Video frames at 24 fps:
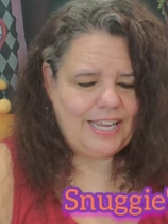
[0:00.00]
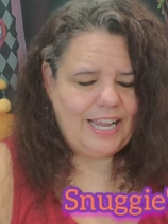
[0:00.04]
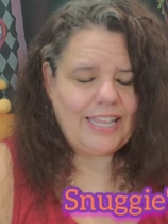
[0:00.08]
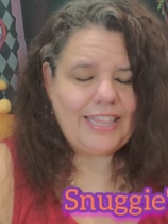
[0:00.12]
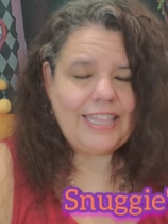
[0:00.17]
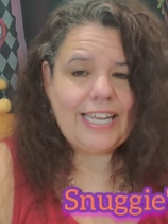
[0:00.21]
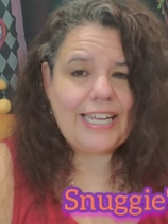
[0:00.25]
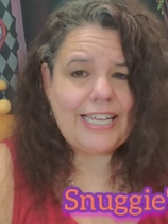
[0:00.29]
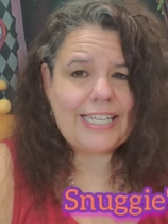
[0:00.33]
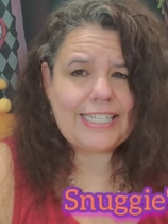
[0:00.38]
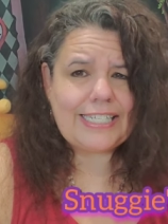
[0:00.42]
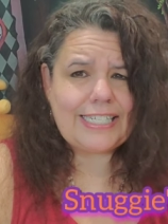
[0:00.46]

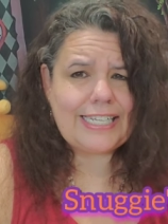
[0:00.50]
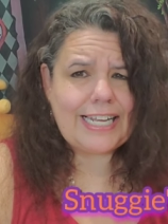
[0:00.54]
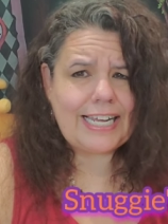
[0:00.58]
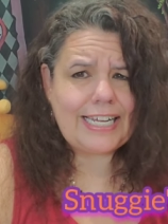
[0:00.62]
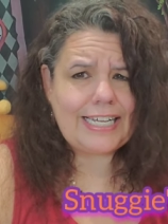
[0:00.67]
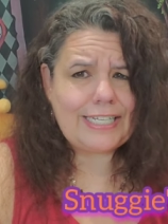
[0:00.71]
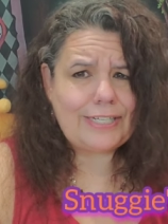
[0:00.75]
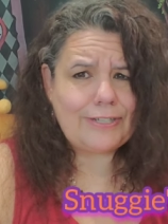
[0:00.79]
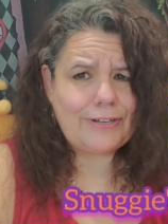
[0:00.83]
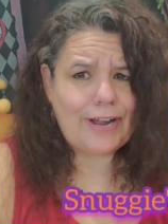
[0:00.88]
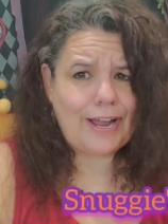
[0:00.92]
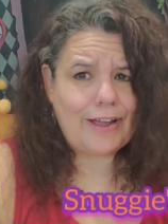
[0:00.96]
think it's
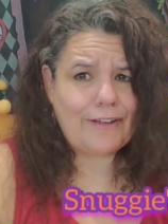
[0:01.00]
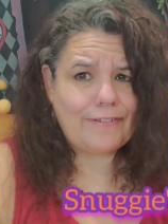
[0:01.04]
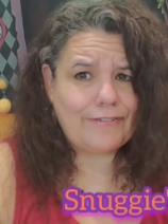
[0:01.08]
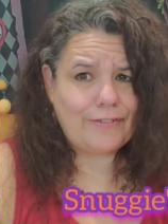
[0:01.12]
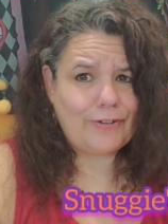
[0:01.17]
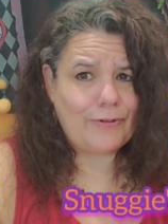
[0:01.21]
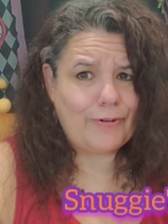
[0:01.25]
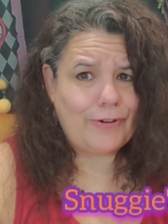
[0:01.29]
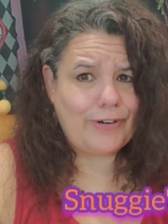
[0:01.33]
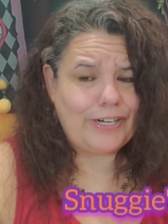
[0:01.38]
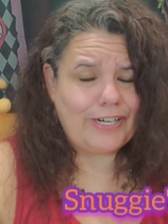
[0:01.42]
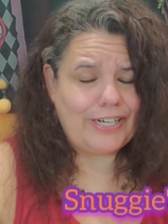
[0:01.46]
Snuggie's Craft
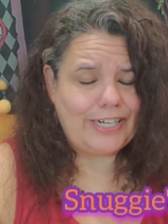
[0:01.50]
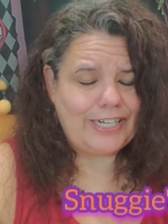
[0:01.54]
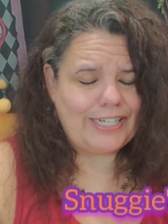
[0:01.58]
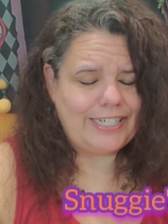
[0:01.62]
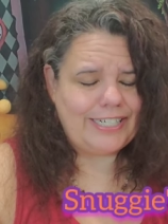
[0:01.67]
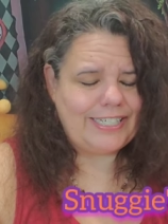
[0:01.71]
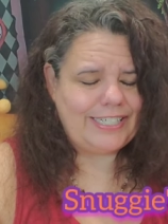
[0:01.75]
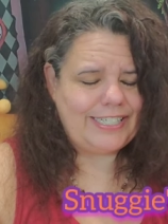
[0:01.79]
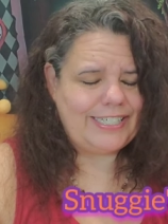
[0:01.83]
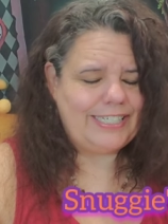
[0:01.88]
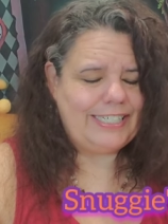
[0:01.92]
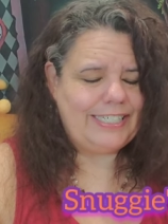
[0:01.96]
Corner,
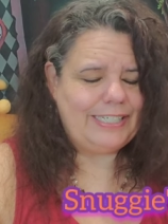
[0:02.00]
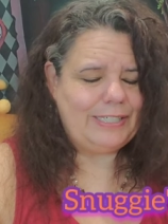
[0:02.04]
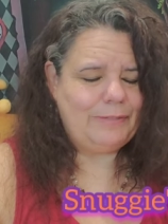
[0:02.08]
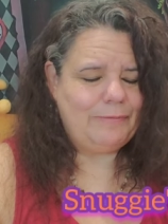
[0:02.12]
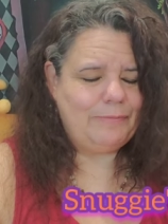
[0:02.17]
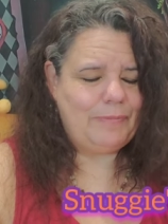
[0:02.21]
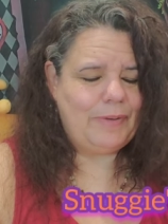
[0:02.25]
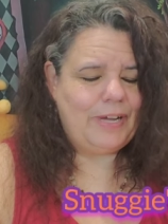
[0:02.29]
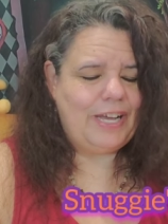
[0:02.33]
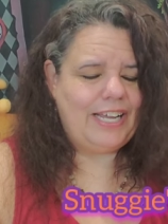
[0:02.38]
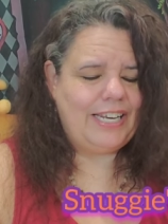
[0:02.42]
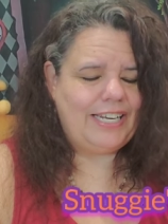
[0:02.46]

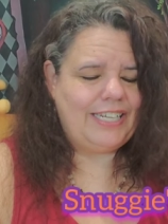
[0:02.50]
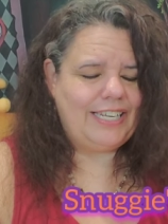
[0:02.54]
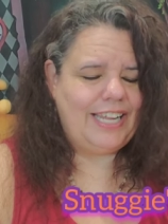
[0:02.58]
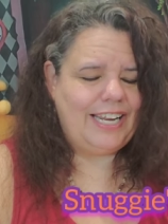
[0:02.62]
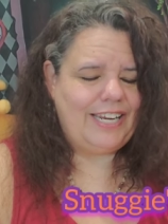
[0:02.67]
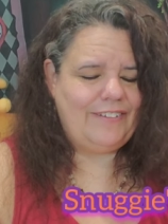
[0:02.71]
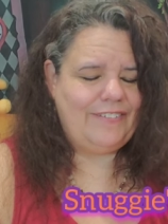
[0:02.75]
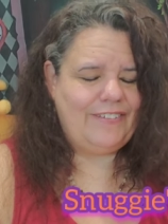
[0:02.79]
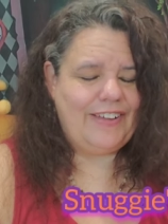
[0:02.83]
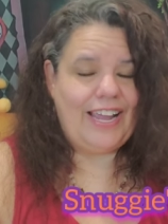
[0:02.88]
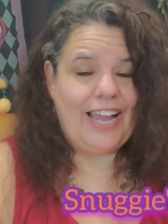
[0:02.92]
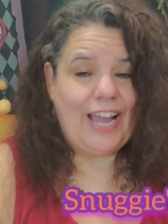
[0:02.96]
but
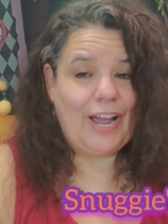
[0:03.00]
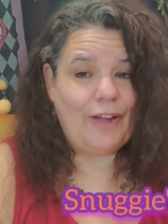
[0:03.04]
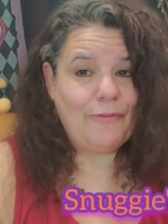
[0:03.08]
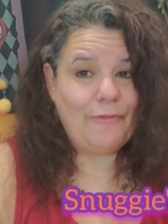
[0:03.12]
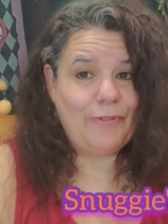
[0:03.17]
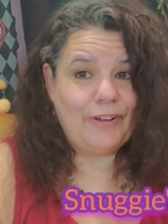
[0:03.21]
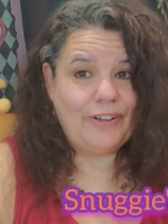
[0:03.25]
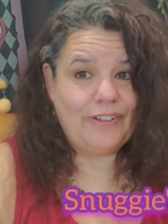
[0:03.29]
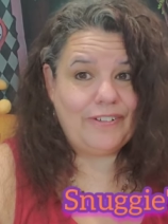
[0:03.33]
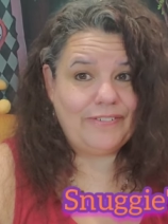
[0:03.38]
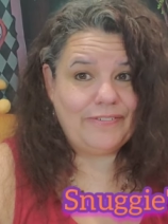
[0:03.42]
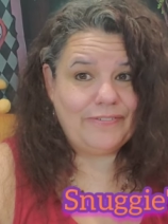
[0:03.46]
anyway, I
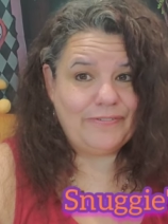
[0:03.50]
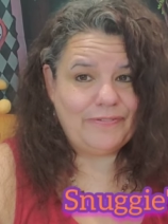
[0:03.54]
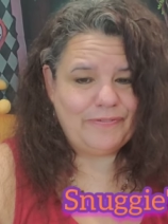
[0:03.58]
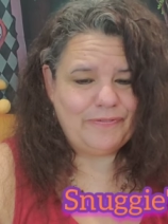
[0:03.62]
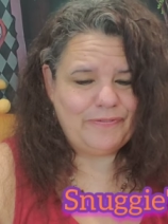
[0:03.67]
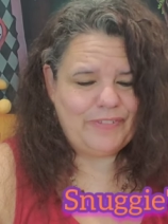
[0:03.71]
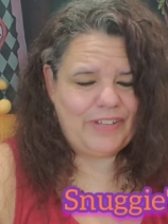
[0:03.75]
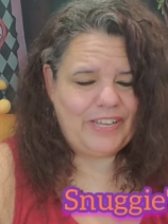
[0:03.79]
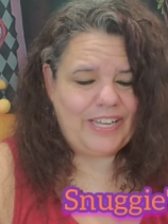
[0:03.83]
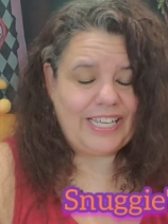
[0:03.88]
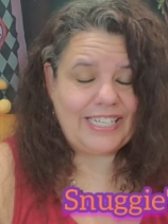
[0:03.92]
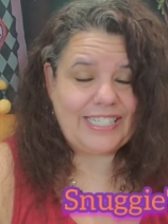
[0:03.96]
will,
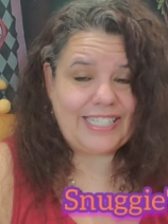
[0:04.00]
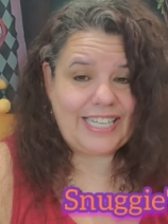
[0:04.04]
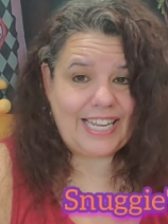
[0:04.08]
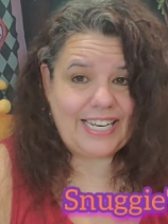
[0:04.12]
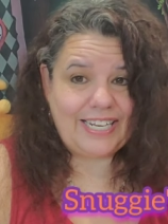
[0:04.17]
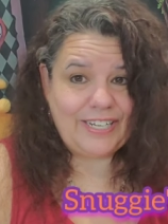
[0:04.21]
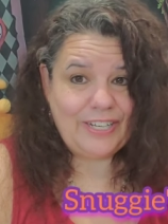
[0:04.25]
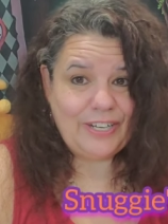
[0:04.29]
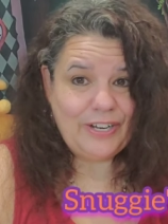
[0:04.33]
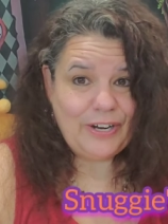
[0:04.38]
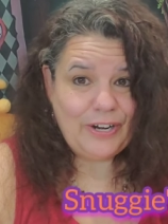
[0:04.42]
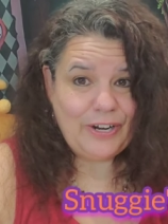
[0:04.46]
like I
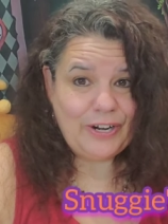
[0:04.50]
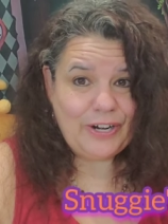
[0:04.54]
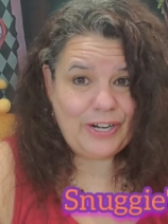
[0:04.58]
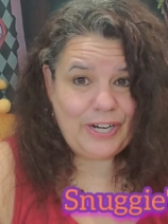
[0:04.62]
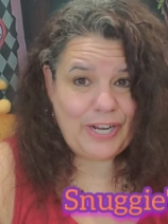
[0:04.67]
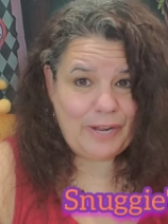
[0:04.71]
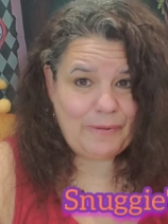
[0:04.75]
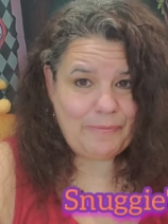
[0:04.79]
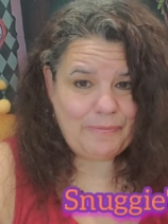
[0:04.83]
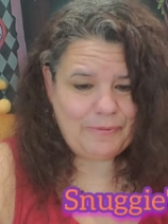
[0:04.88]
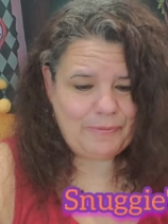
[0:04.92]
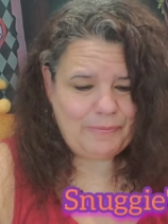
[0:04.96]
said, her
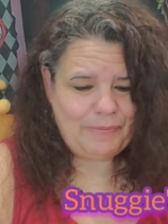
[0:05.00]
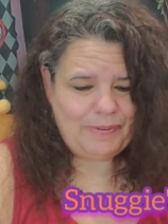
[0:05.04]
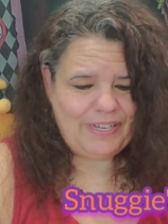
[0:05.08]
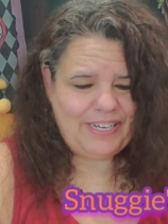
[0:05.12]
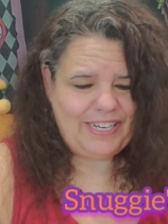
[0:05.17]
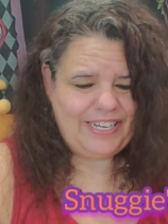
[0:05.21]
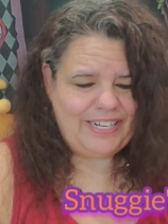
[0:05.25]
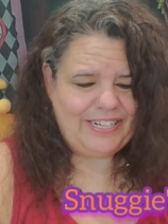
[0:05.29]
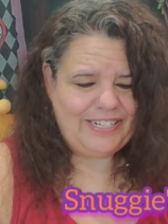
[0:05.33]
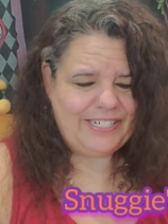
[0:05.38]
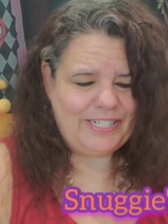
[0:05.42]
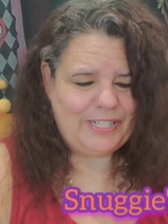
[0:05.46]
name will be
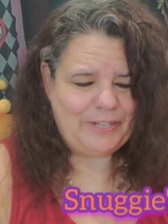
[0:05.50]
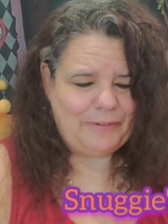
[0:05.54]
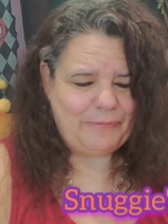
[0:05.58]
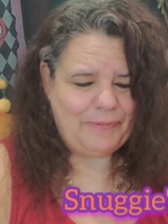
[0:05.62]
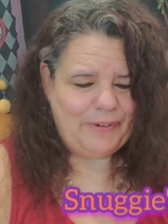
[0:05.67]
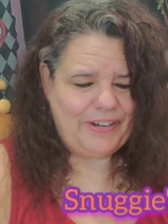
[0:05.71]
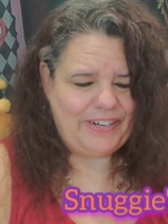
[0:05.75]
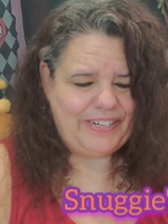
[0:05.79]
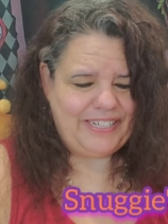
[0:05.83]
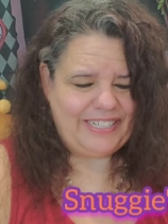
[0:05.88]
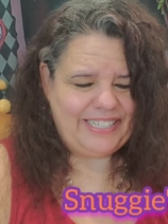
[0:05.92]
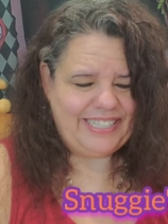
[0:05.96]
here
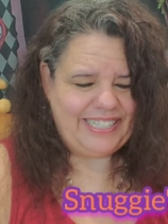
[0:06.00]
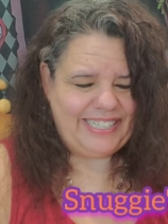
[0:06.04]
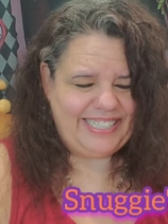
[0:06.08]
somewhere.